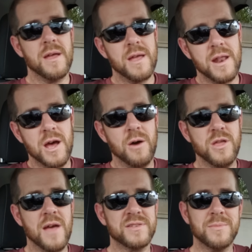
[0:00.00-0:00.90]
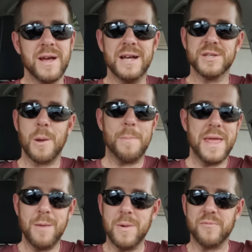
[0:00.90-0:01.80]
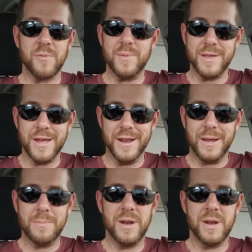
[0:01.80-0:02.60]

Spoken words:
you know, you have some guys that are pee-whipped from the beginning,